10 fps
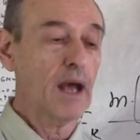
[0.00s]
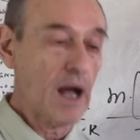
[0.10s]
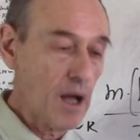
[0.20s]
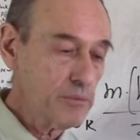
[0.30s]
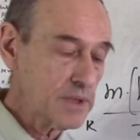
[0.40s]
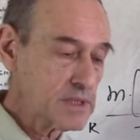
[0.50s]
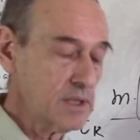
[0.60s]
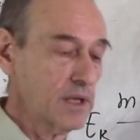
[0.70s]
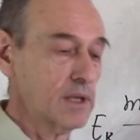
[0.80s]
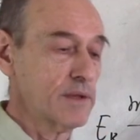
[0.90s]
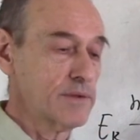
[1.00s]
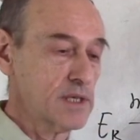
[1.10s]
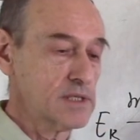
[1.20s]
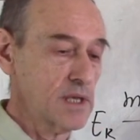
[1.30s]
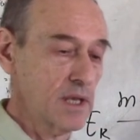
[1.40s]
Obviously,
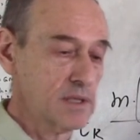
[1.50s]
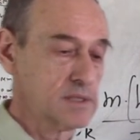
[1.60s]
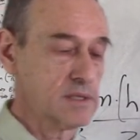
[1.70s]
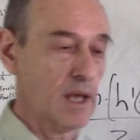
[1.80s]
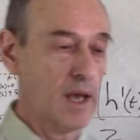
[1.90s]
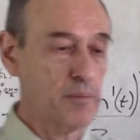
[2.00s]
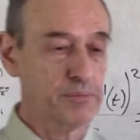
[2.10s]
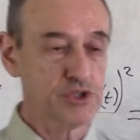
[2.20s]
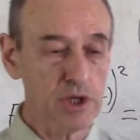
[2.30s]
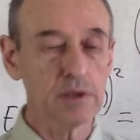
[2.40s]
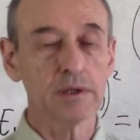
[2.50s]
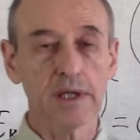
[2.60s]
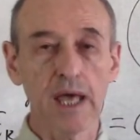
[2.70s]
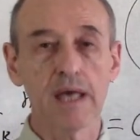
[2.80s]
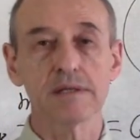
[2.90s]
this is a particular
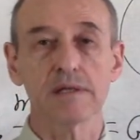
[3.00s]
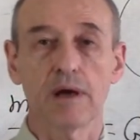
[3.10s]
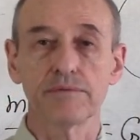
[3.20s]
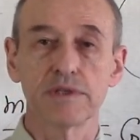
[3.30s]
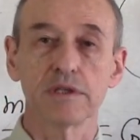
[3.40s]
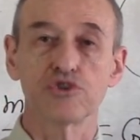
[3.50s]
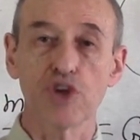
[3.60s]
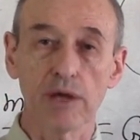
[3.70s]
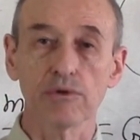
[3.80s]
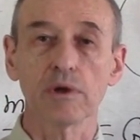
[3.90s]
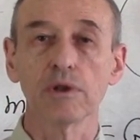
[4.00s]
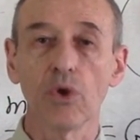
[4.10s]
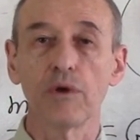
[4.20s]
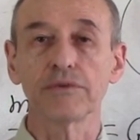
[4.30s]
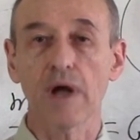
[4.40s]
case of the general
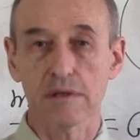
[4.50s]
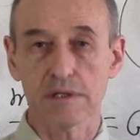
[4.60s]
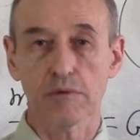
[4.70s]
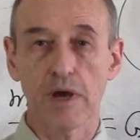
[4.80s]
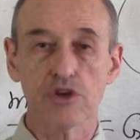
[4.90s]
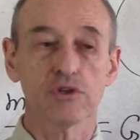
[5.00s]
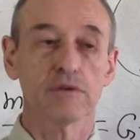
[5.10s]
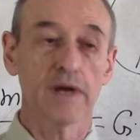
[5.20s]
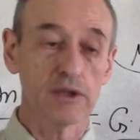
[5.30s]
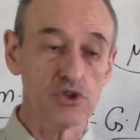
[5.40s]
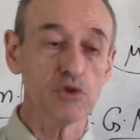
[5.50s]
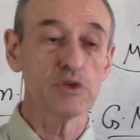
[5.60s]
law of conservation of energy,